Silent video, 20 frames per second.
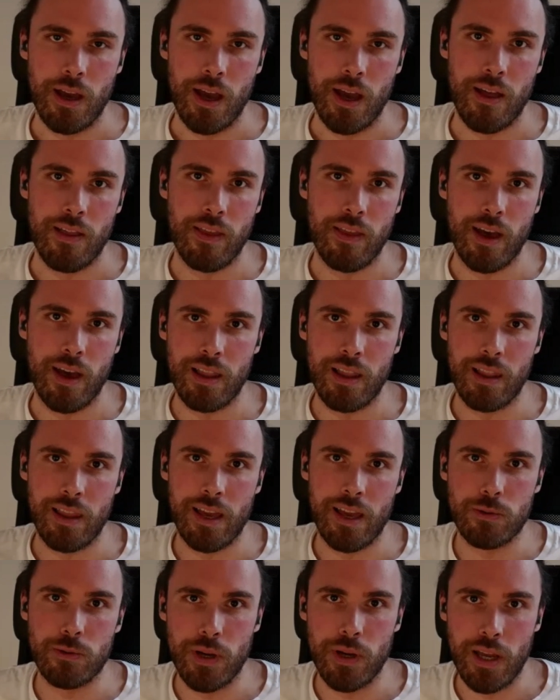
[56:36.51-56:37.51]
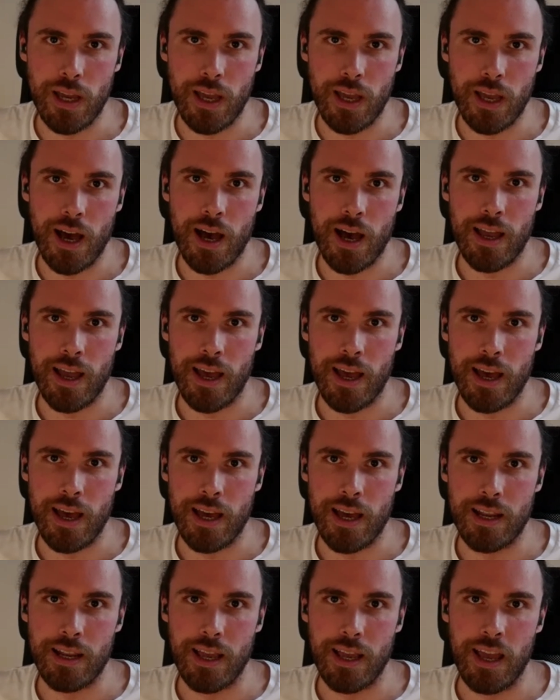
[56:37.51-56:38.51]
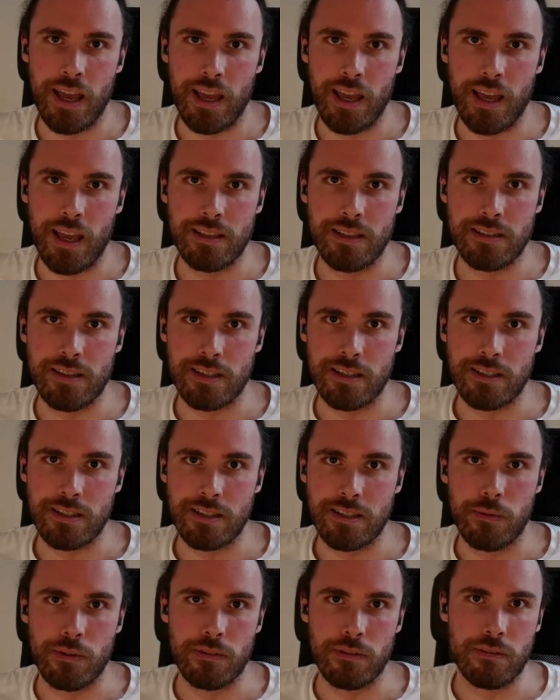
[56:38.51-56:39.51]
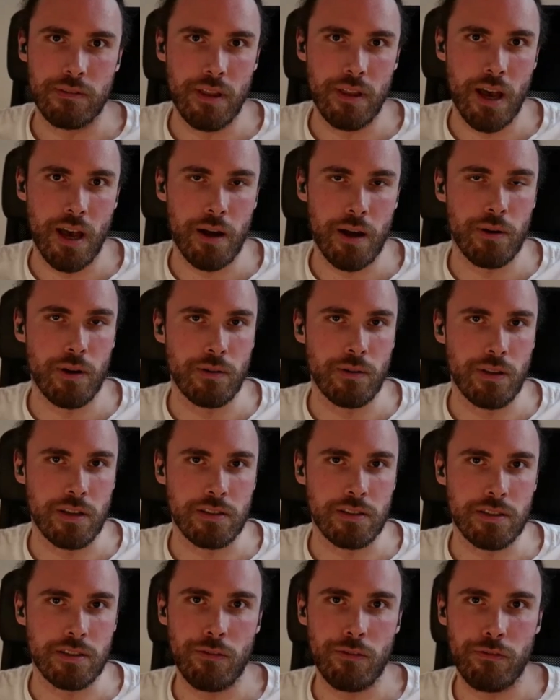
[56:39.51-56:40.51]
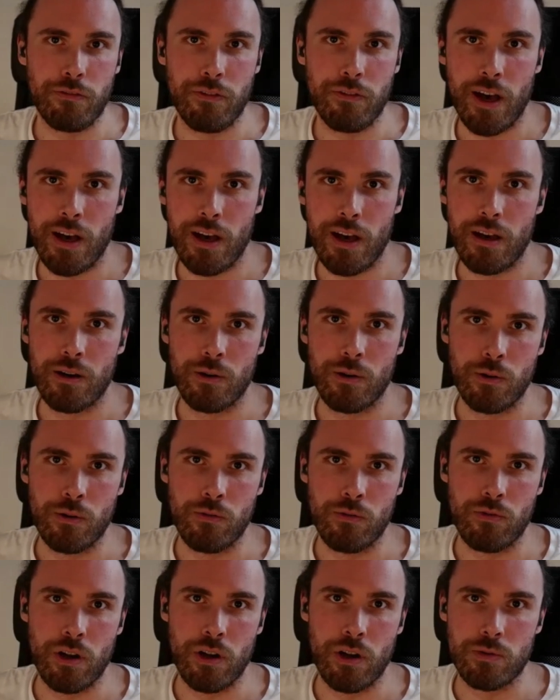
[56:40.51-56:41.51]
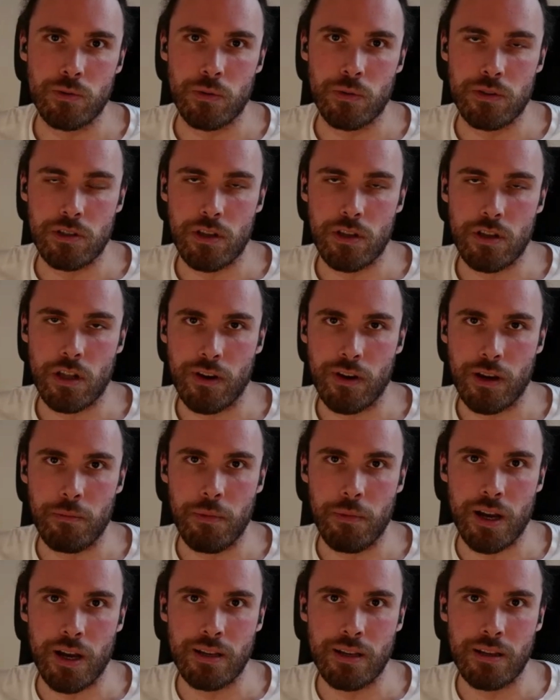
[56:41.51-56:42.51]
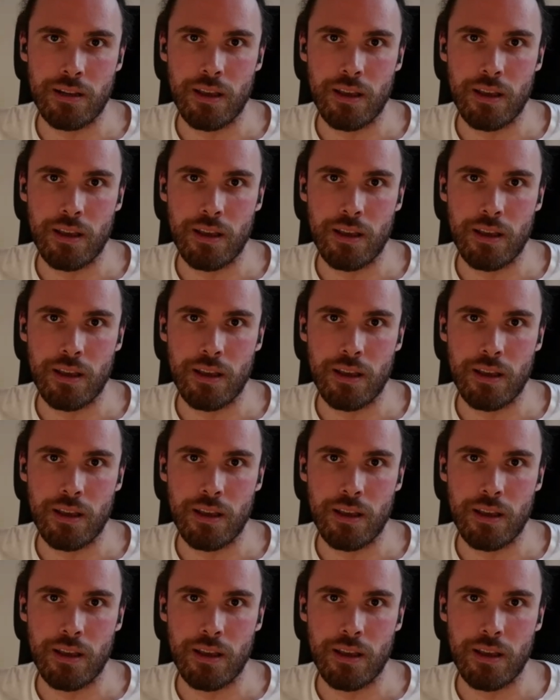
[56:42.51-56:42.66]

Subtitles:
And then last week, I had a session with Dario da Silva, who runs When Stuttering Mind,